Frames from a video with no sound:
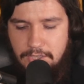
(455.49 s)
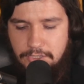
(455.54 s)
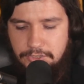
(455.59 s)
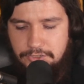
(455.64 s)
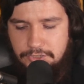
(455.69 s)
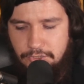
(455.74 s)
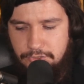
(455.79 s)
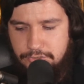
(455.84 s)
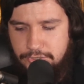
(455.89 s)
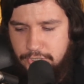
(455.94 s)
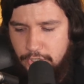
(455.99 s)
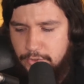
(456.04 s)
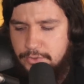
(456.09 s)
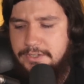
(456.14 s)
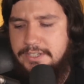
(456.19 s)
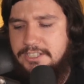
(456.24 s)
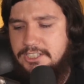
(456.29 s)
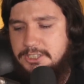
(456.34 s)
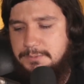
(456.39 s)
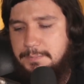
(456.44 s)
So
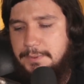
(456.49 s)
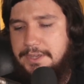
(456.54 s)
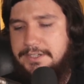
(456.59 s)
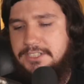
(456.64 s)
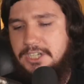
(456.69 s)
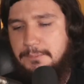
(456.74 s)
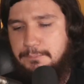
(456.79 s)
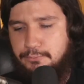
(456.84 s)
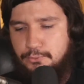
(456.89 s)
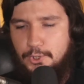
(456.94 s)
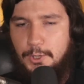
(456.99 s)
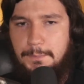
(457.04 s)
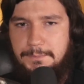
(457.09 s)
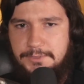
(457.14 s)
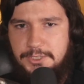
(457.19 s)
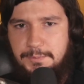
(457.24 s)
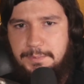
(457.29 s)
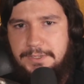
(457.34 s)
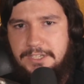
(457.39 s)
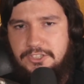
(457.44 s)
don't expect a
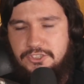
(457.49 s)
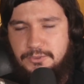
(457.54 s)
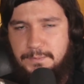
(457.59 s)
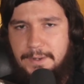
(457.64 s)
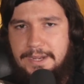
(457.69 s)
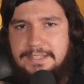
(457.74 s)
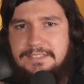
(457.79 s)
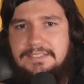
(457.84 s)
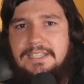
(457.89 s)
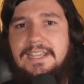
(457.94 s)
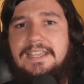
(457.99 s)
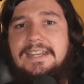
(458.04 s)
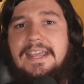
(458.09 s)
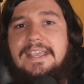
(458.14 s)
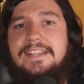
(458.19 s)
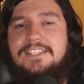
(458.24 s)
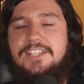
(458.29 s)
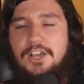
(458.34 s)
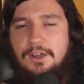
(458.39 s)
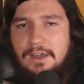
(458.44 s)
problem to be addressed in
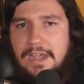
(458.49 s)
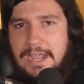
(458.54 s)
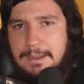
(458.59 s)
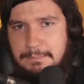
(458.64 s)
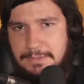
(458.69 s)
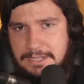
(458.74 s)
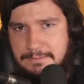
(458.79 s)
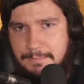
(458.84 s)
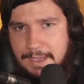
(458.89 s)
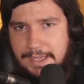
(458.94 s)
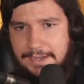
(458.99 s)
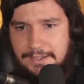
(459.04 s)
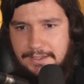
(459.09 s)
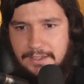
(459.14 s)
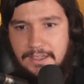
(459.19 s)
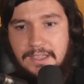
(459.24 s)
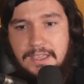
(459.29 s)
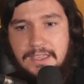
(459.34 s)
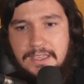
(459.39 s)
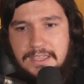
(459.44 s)
a timely manner.